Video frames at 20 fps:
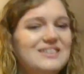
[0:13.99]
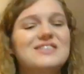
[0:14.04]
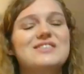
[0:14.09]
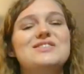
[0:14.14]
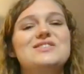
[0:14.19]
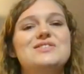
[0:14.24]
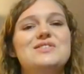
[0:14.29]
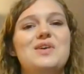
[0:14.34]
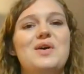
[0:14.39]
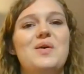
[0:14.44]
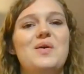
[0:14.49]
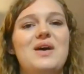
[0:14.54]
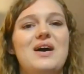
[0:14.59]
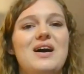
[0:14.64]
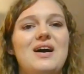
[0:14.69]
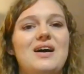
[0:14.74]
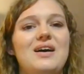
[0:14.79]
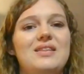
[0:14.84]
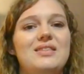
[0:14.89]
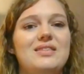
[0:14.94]
So
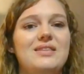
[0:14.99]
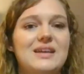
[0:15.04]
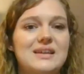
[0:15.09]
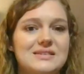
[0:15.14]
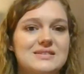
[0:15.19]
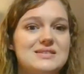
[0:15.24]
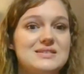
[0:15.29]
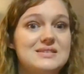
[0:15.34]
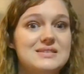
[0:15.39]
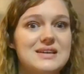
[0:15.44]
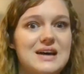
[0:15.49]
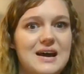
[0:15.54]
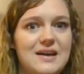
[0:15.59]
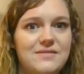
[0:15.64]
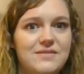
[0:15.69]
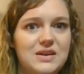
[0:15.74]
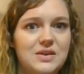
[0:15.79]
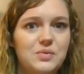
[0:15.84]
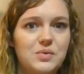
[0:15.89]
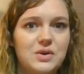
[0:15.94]
let's dive
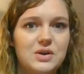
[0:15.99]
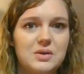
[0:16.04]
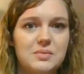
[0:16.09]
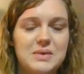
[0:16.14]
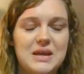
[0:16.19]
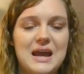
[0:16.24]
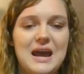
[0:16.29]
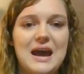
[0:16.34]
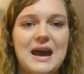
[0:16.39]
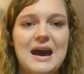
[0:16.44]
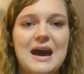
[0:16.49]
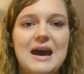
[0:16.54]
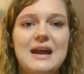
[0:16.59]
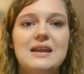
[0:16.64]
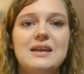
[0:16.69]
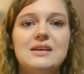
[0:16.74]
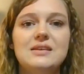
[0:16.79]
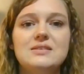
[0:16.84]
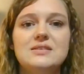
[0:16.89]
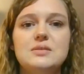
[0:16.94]
in. We're going to be
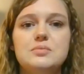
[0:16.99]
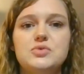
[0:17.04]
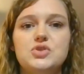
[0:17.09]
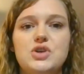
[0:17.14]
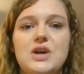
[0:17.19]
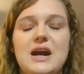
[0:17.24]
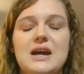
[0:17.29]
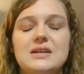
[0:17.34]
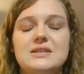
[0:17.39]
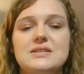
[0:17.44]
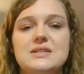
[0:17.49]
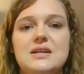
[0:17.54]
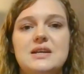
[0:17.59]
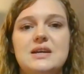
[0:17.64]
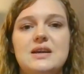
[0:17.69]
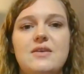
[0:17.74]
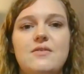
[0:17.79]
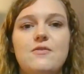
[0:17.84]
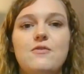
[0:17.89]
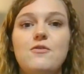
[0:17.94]
adding and
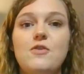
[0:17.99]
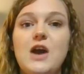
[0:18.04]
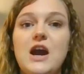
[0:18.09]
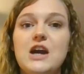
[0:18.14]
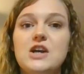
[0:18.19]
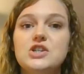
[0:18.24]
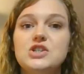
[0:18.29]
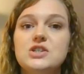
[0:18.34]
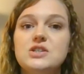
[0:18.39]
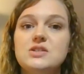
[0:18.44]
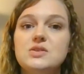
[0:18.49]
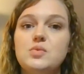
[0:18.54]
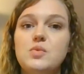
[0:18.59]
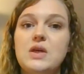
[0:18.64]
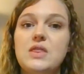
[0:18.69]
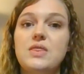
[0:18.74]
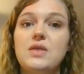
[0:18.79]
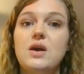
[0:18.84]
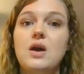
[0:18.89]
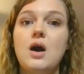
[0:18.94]
subtracting fractions
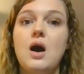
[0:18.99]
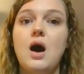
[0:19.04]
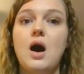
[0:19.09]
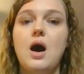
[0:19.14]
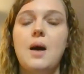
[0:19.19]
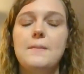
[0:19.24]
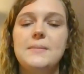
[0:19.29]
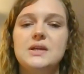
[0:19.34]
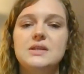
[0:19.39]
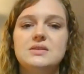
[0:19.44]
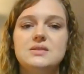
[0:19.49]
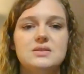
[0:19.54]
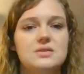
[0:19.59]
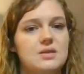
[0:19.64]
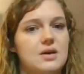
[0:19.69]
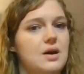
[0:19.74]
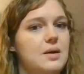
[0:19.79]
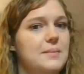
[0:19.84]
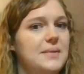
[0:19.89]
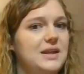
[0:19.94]
with common
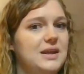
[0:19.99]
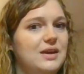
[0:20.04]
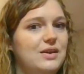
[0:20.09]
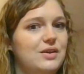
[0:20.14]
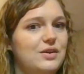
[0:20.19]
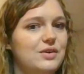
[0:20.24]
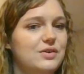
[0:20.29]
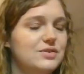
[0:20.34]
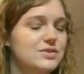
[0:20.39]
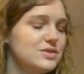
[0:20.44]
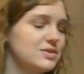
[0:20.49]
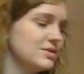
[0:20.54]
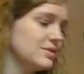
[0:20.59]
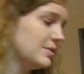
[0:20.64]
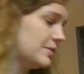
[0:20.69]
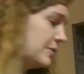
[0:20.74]
denominators.